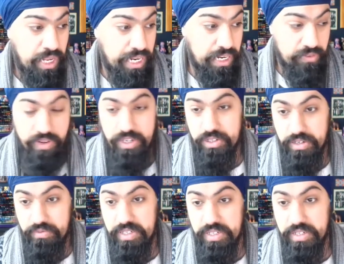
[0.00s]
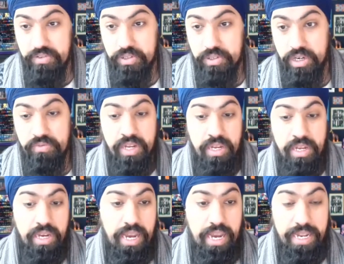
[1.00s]
innovative stuff,
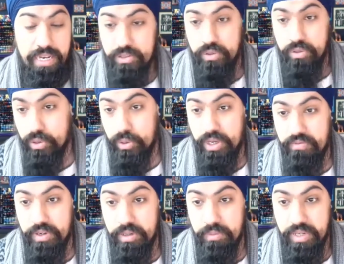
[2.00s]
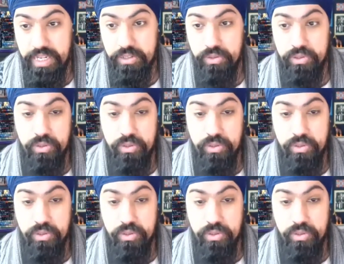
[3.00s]
and so have millennials.